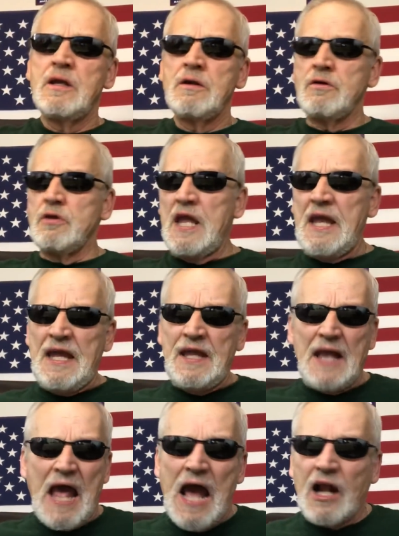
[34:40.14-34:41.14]

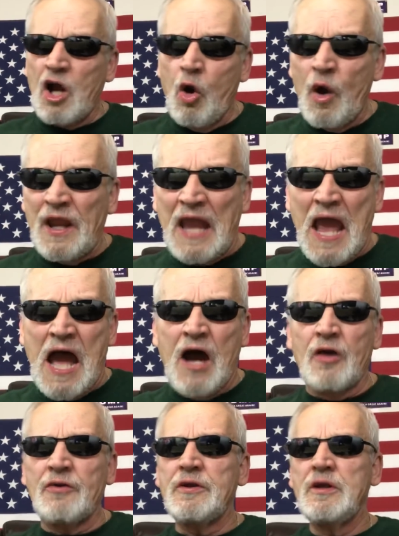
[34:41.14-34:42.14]
heat going
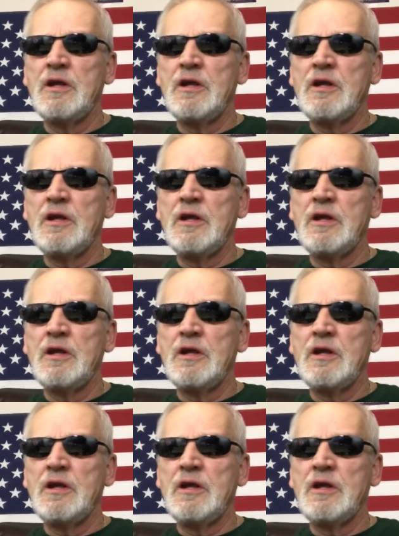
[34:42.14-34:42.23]
out,